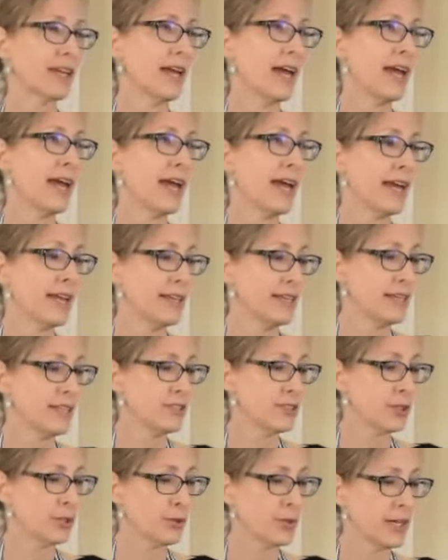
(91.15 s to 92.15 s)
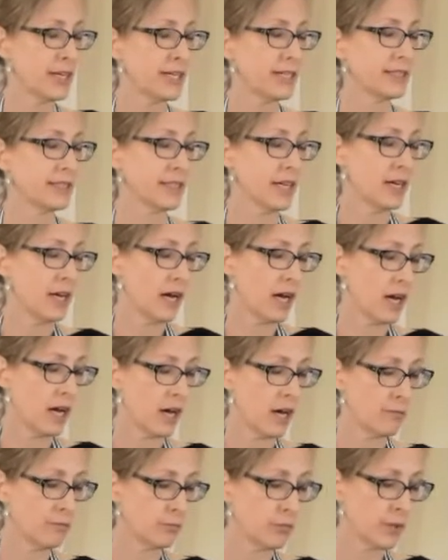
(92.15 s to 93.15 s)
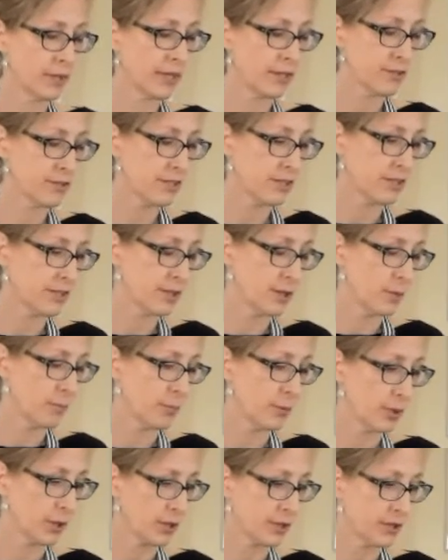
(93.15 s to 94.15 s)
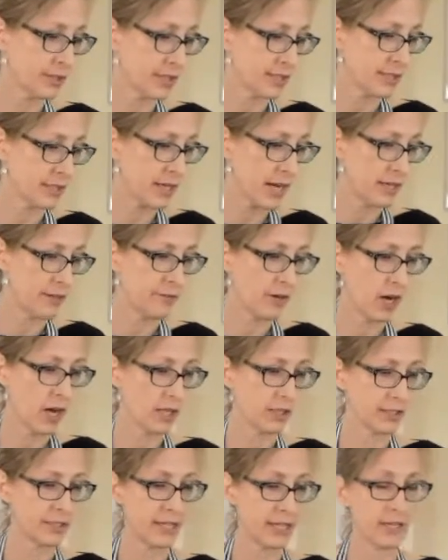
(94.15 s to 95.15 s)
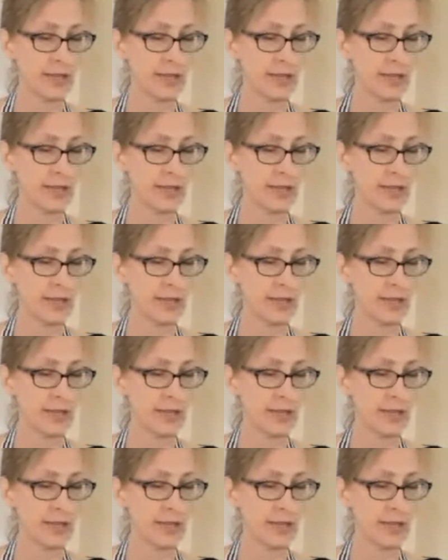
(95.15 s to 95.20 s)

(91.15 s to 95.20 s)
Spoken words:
And it's great. What else is in the book that's kind of holiday?